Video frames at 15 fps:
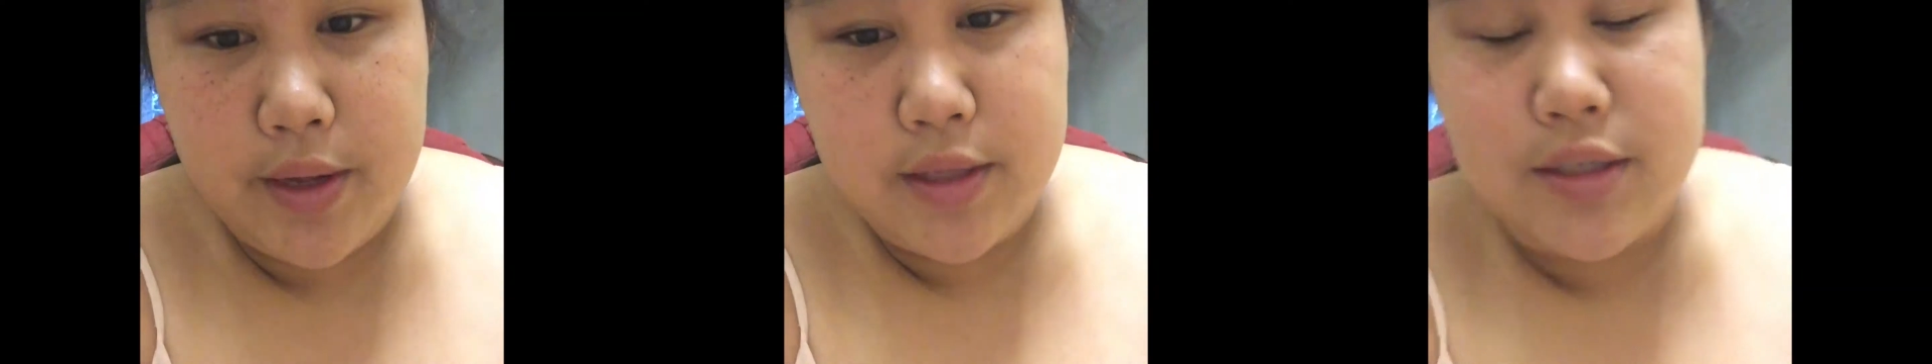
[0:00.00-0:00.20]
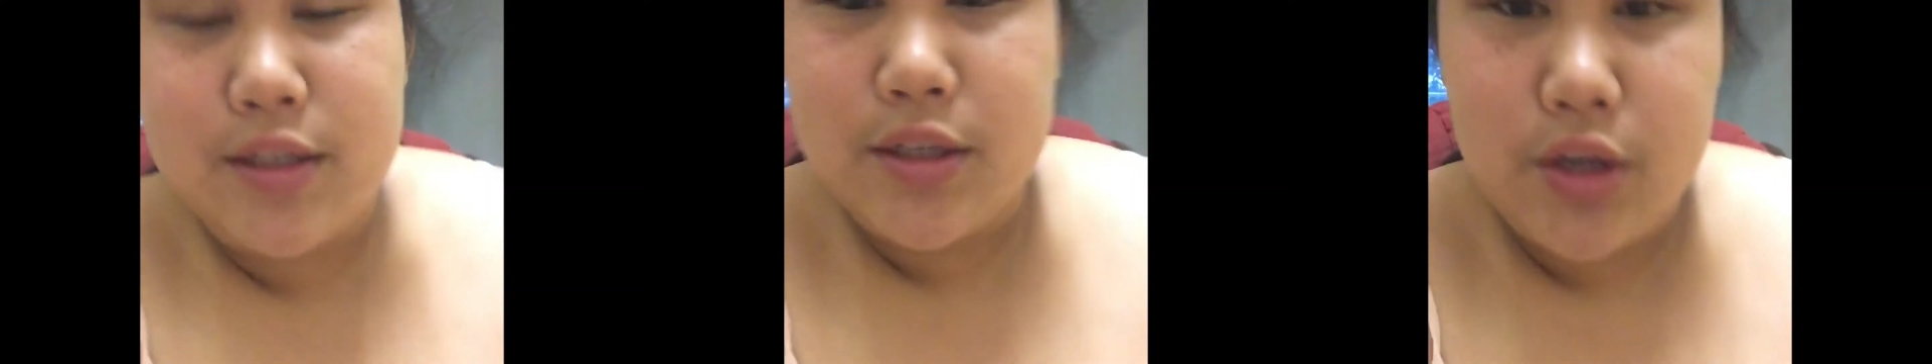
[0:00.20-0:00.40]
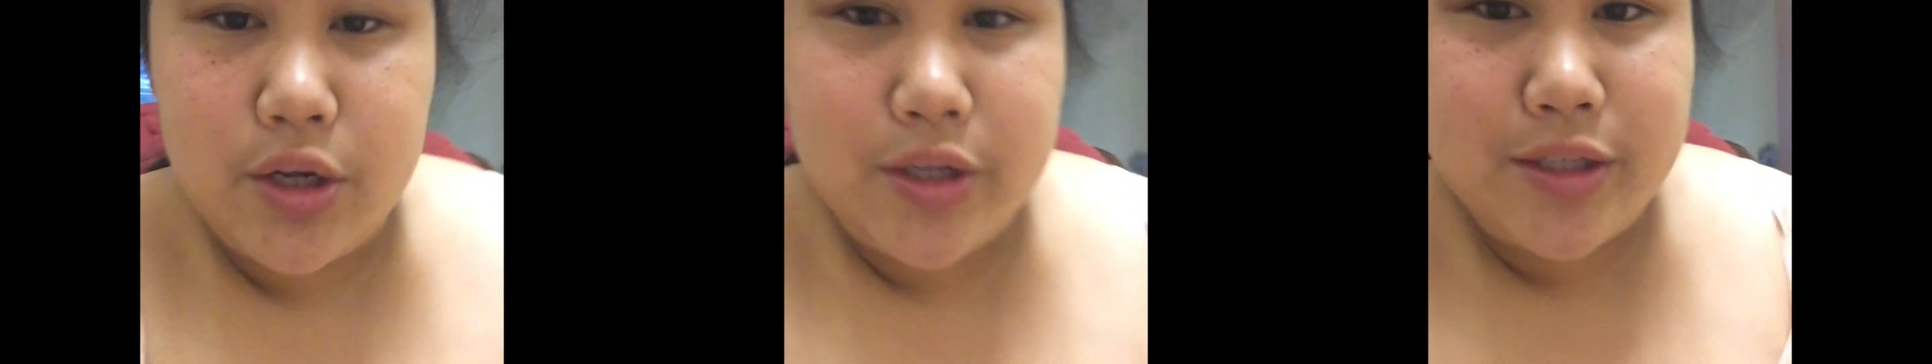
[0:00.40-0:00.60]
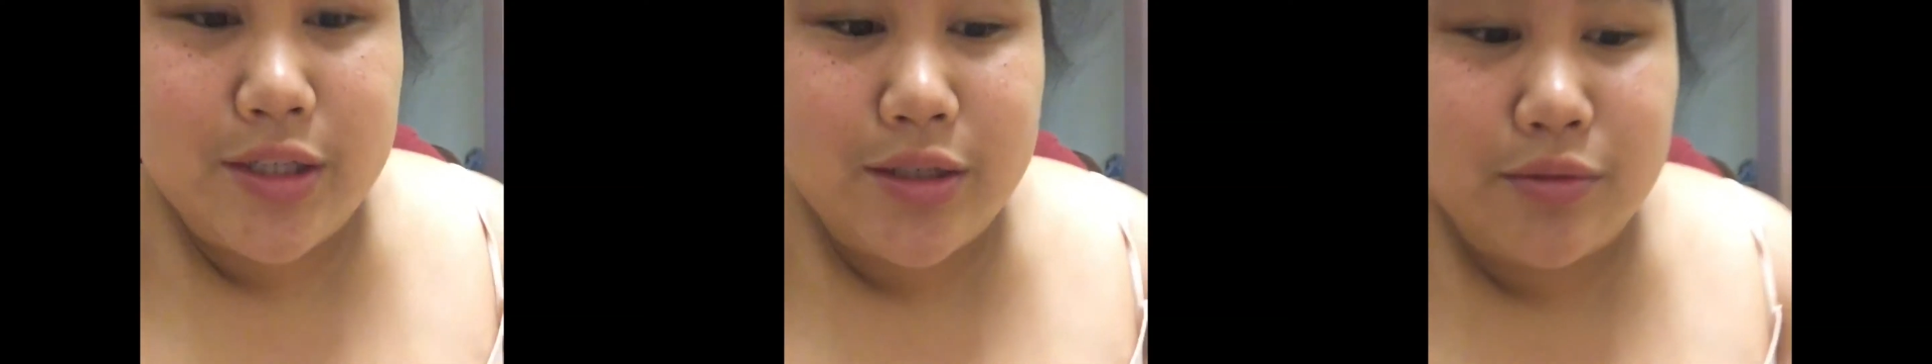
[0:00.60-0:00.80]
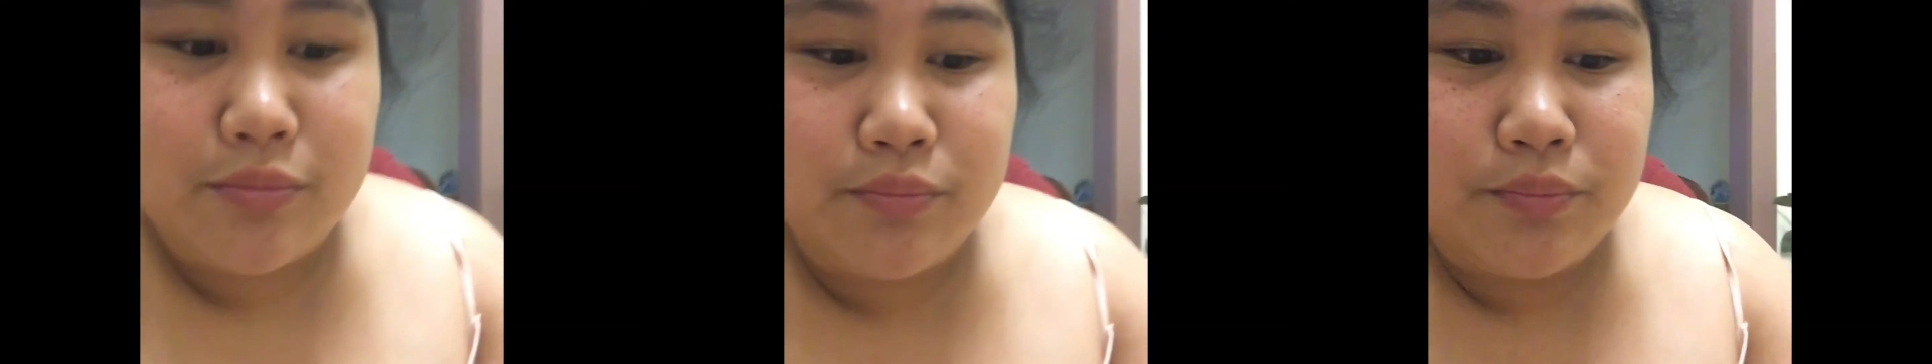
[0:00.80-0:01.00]
and
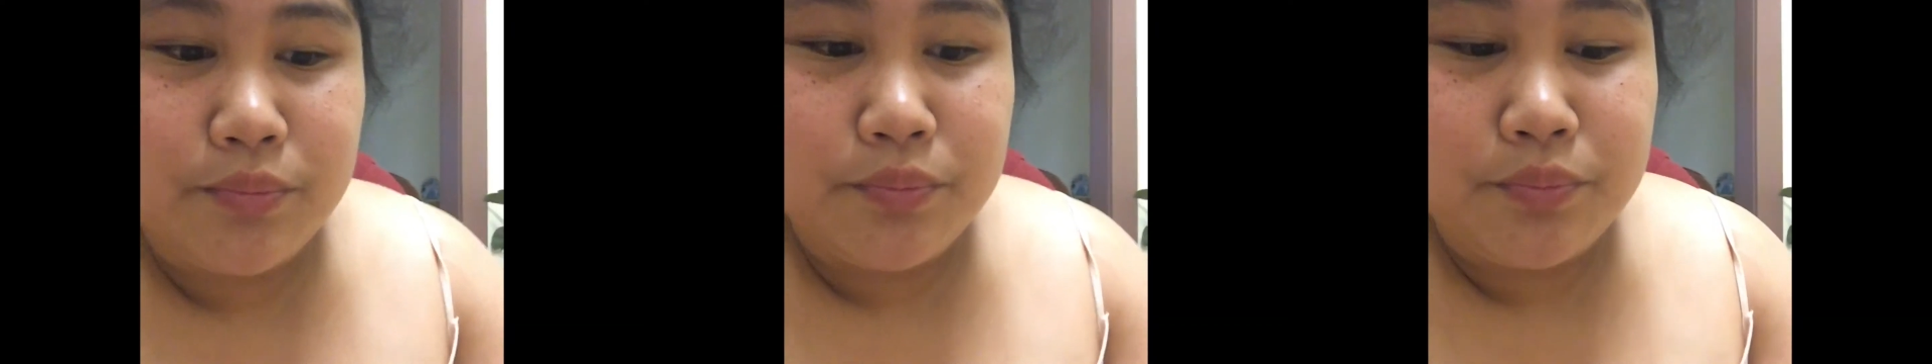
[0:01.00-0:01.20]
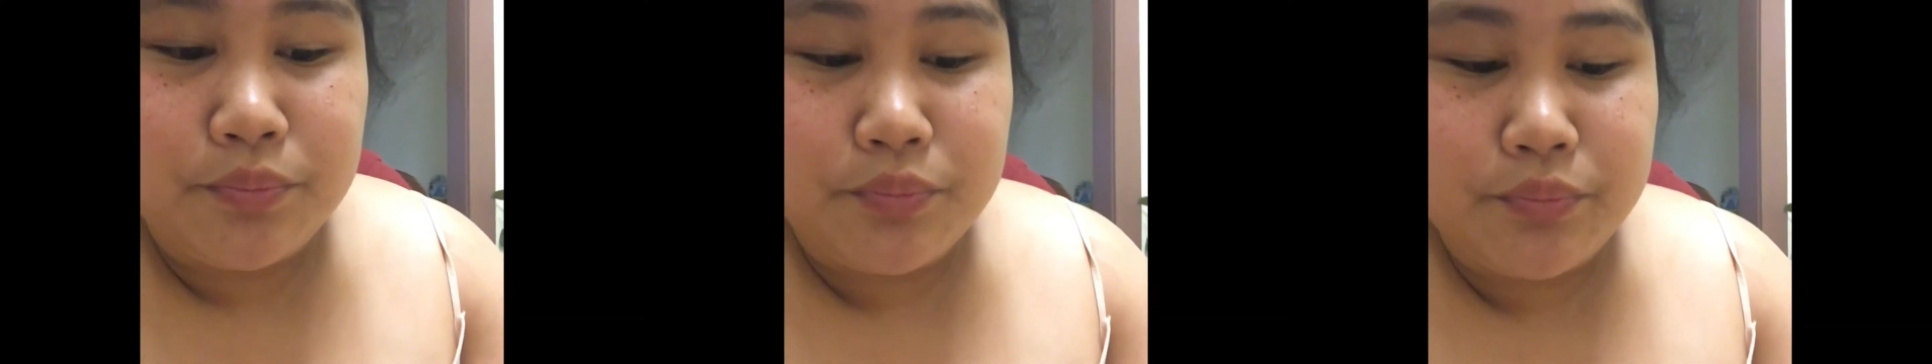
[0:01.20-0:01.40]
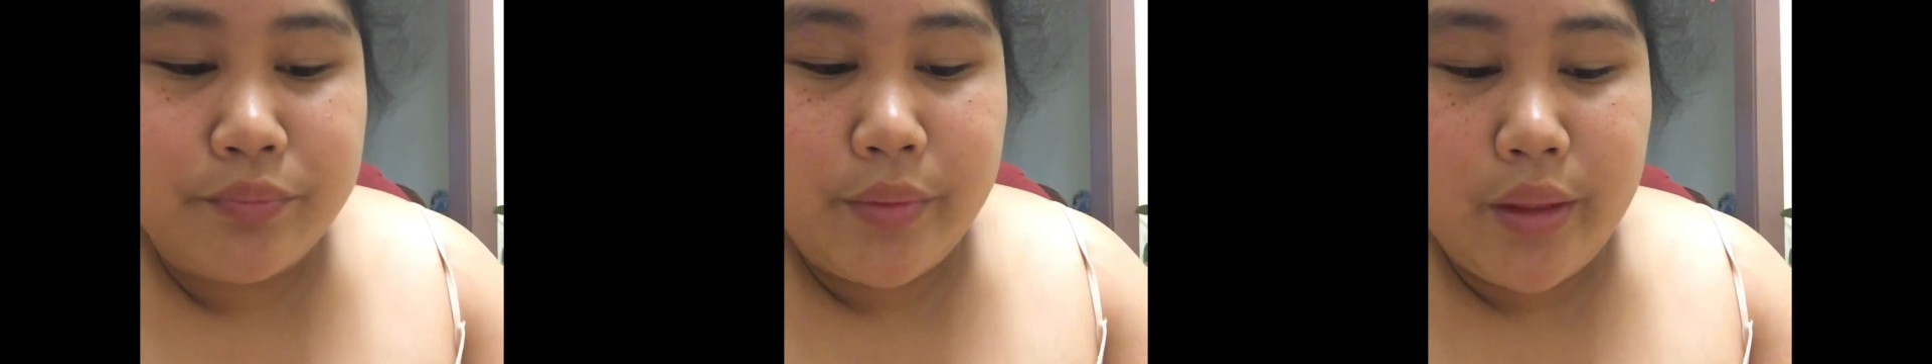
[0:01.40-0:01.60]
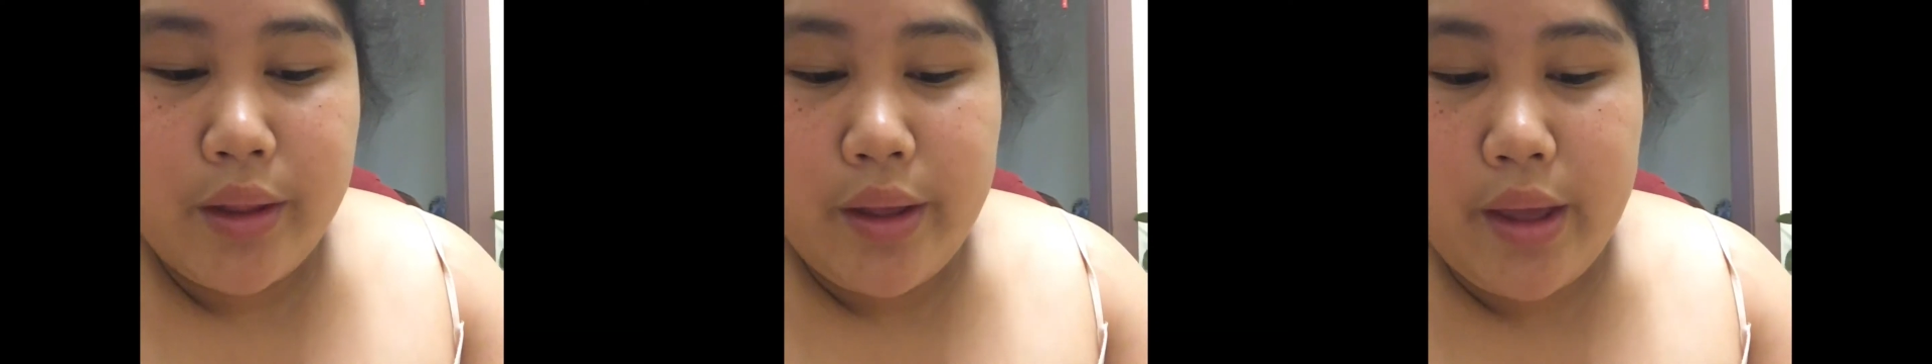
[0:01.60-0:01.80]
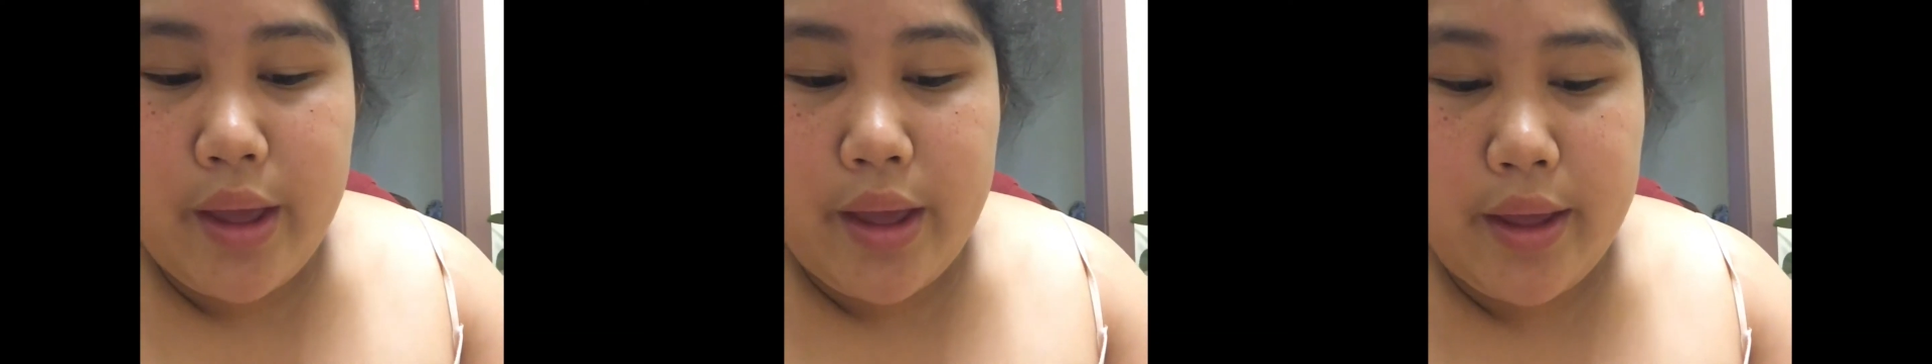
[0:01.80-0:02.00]
sauce
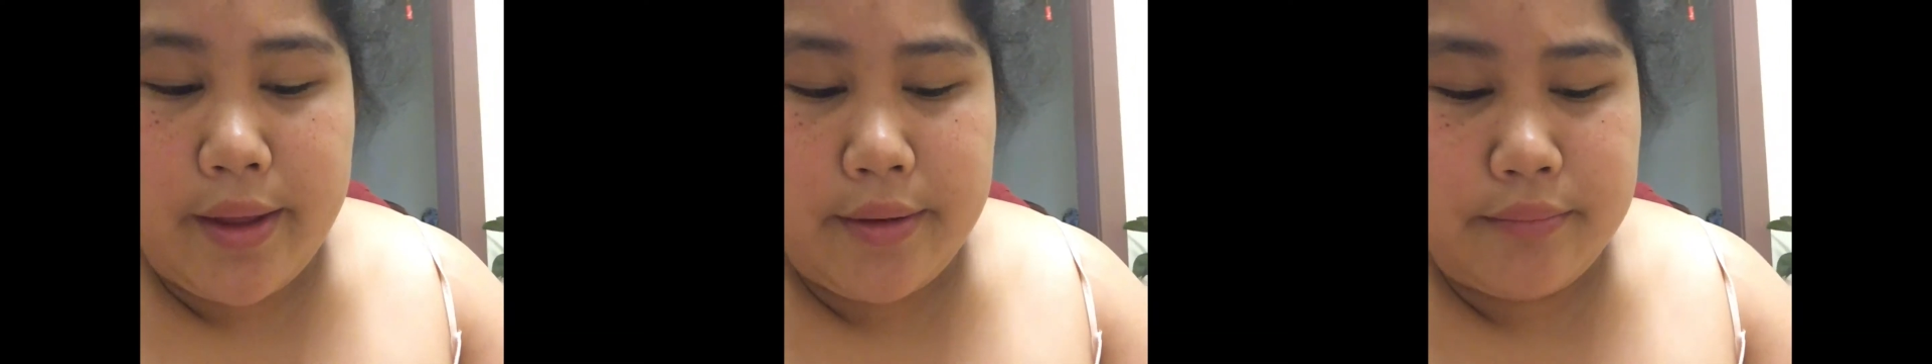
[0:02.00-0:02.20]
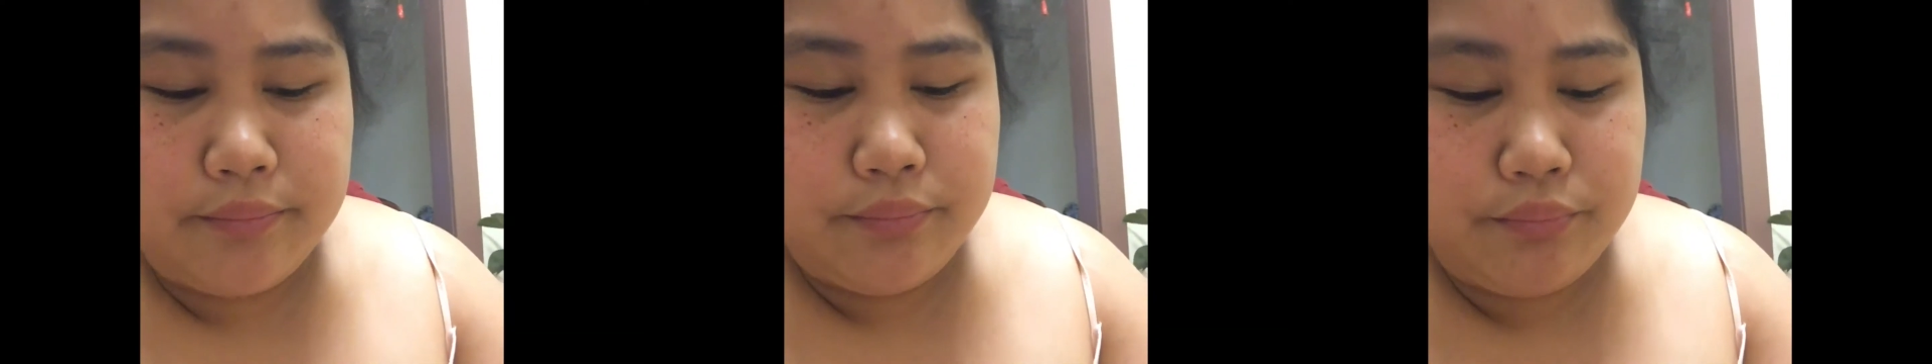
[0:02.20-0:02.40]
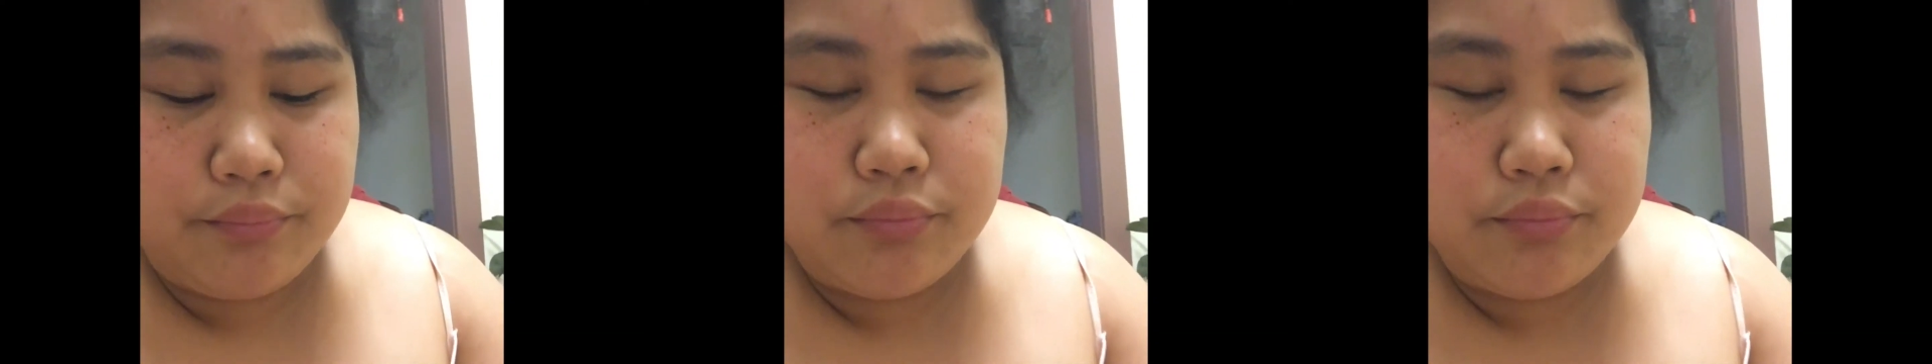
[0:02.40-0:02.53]
and